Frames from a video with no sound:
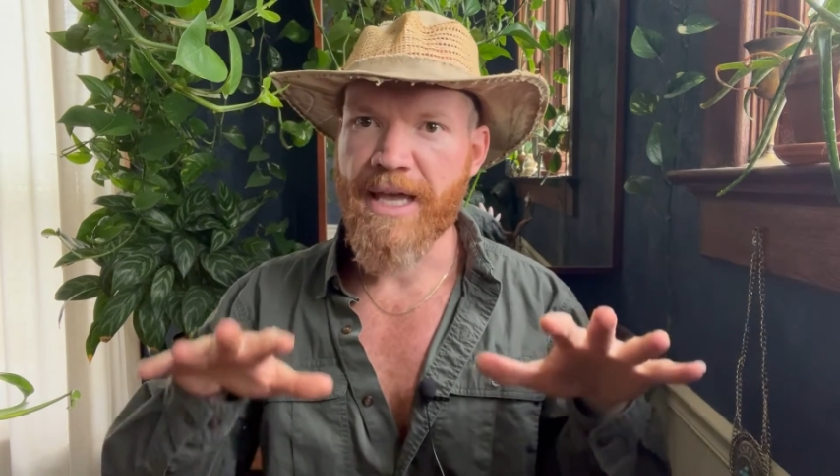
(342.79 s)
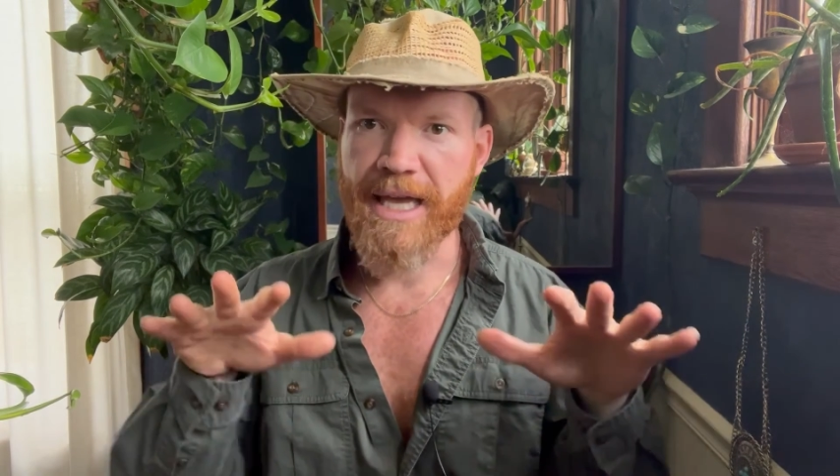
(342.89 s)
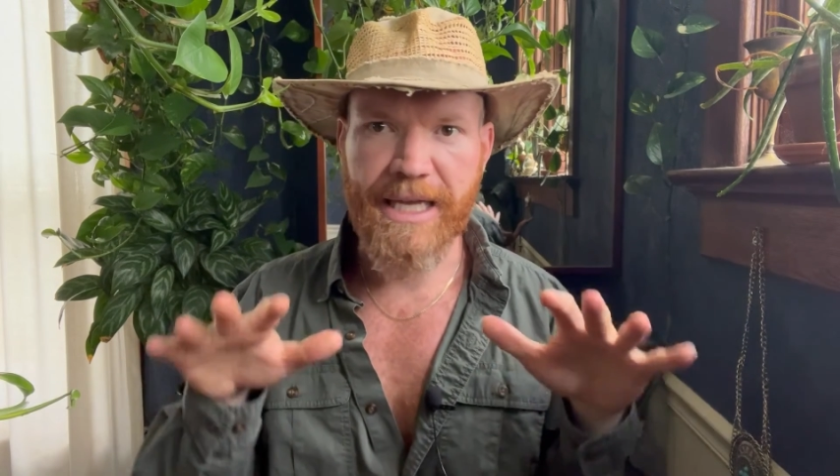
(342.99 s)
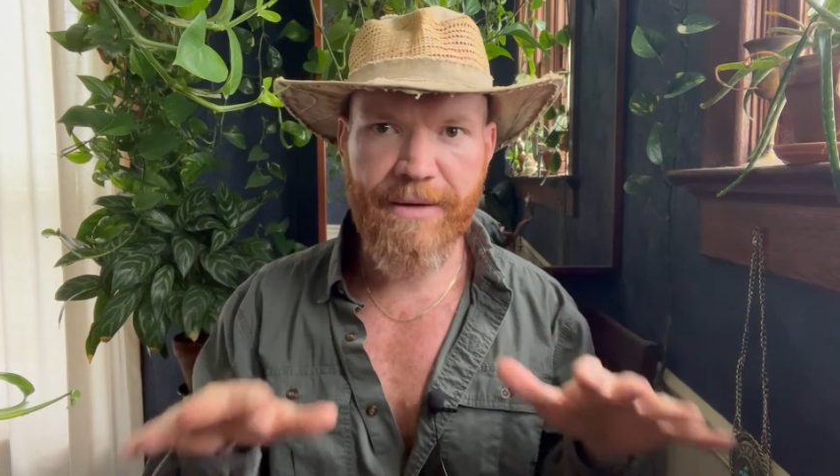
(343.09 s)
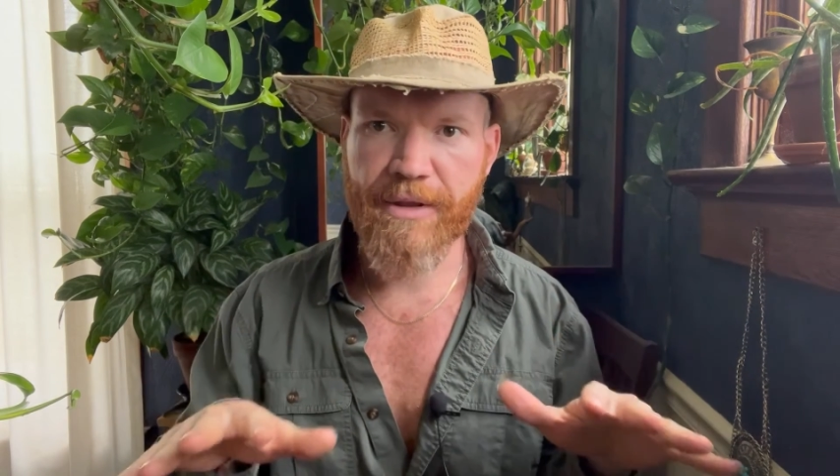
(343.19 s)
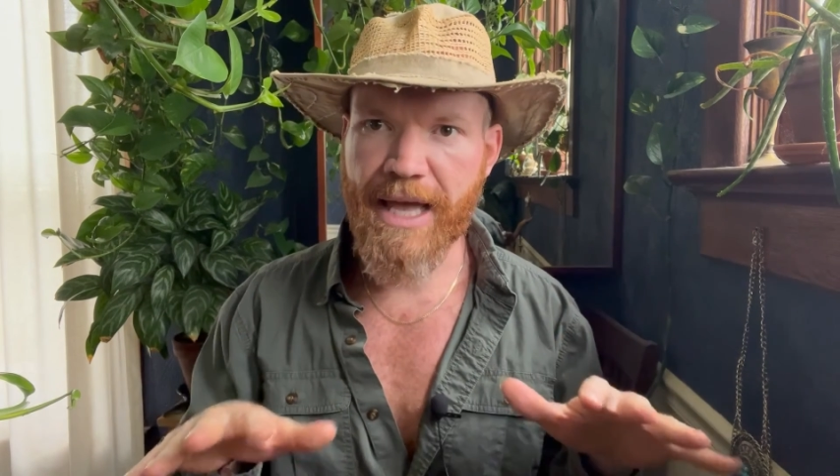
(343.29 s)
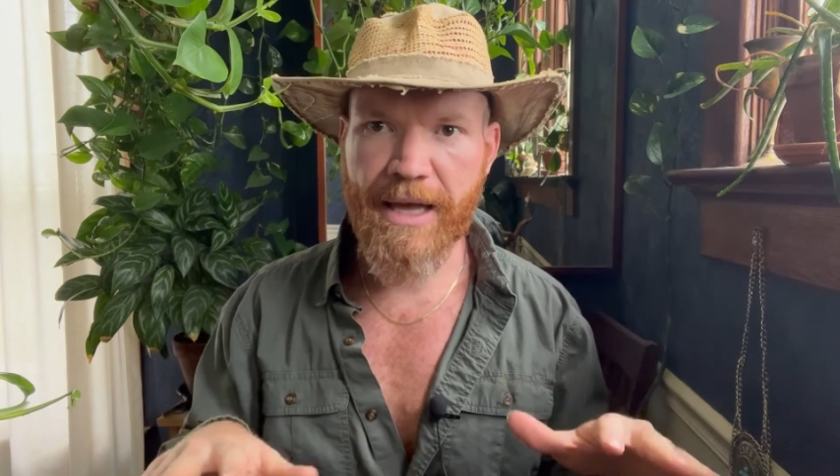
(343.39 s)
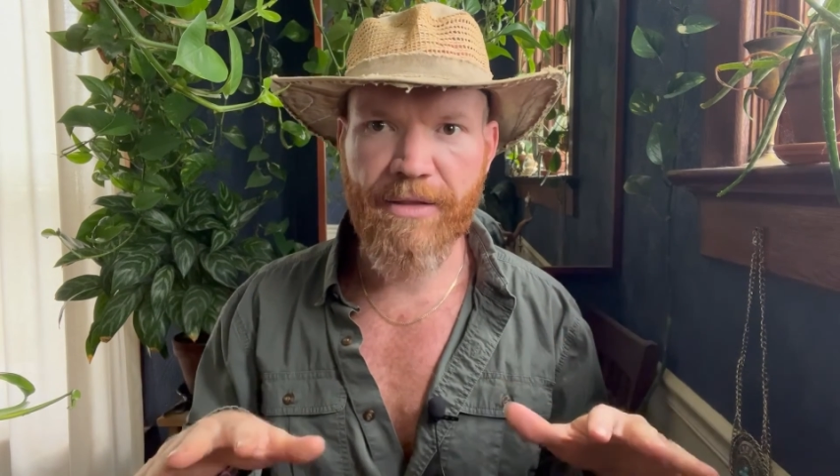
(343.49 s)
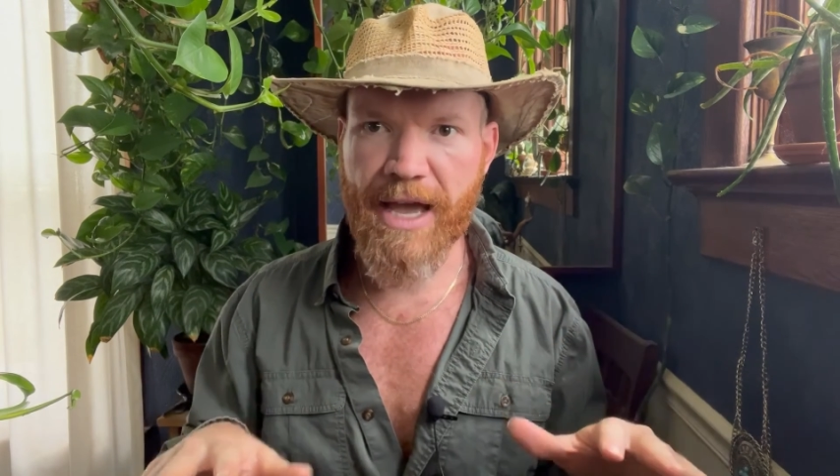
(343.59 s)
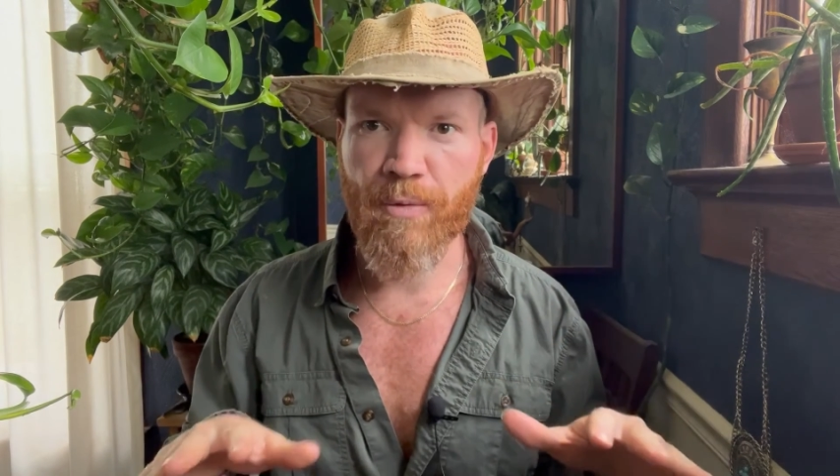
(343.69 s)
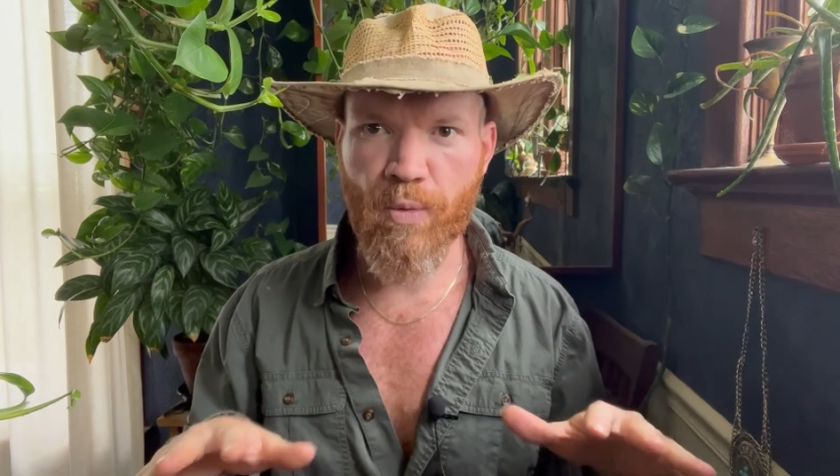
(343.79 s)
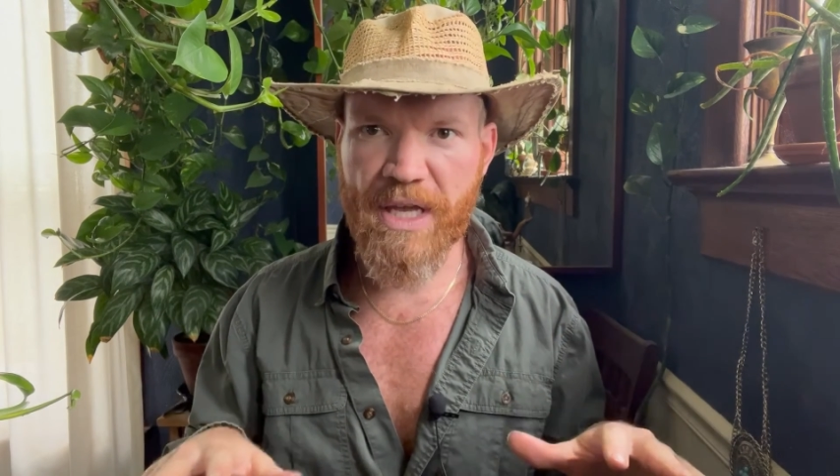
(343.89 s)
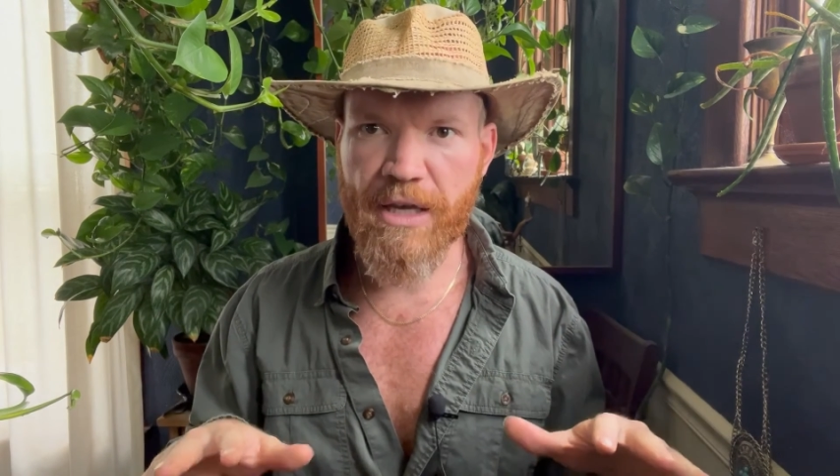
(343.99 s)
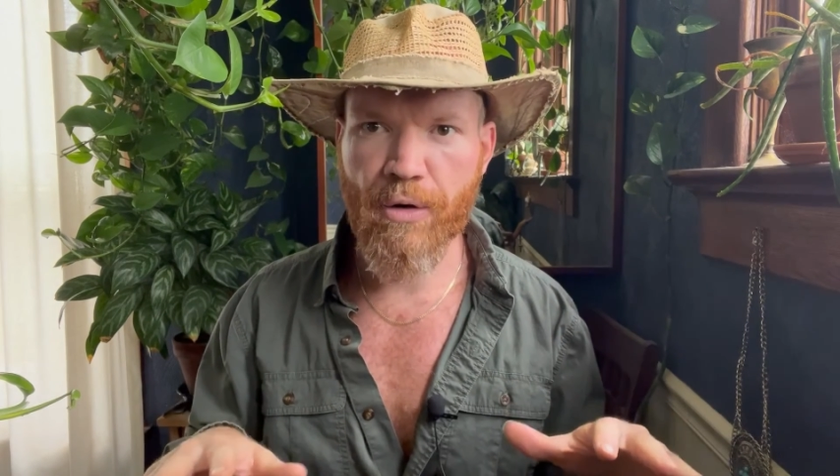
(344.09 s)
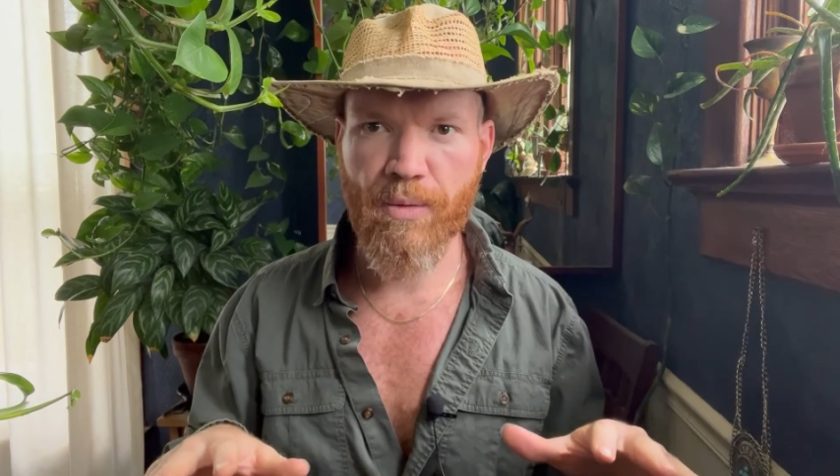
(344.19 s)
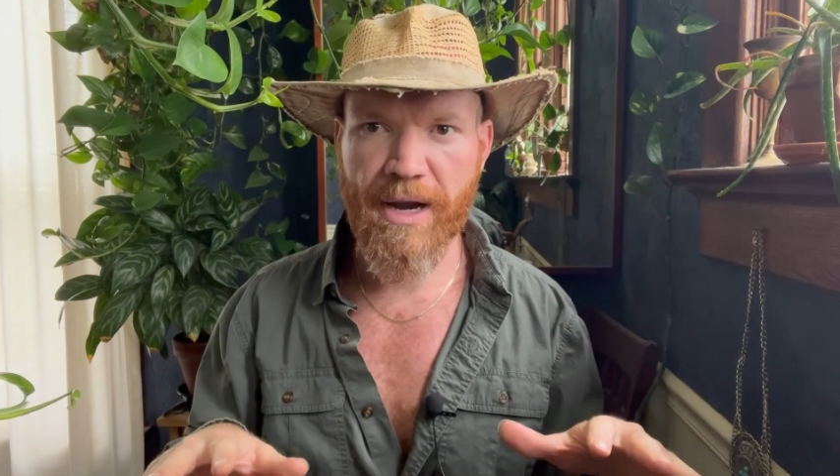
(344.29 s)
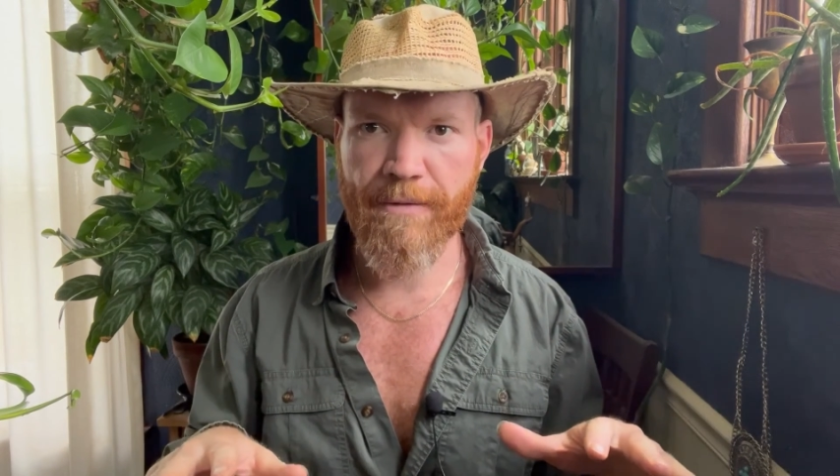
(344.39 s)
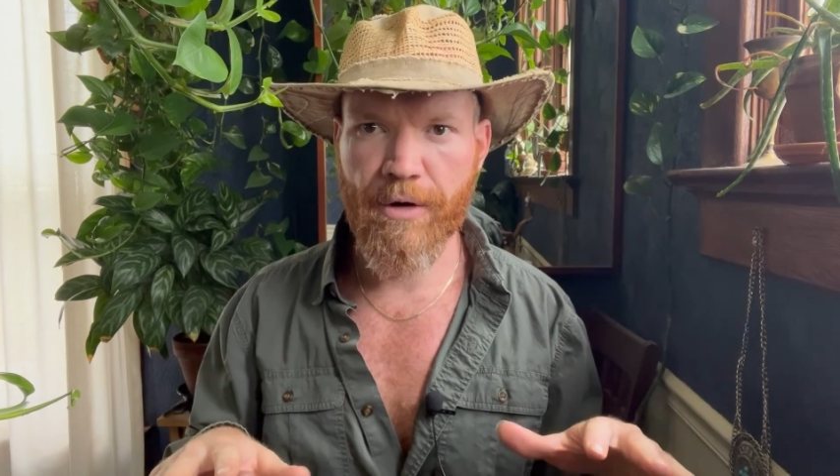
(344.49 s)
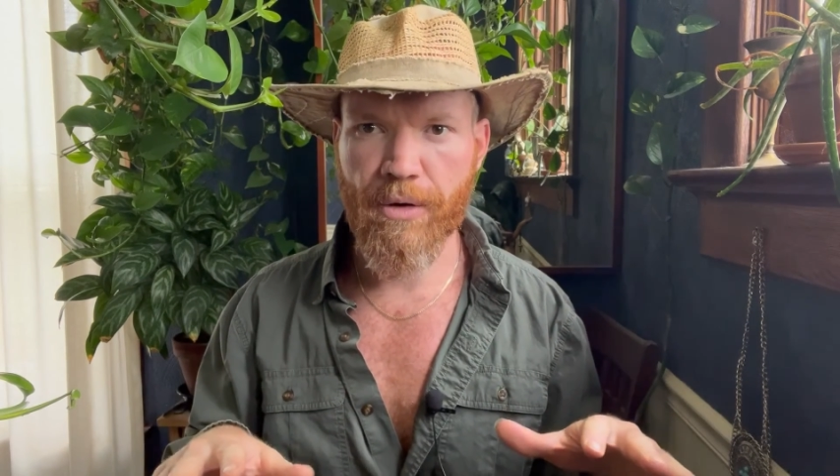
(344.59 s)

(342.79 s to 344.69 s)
and give it that week or whatever,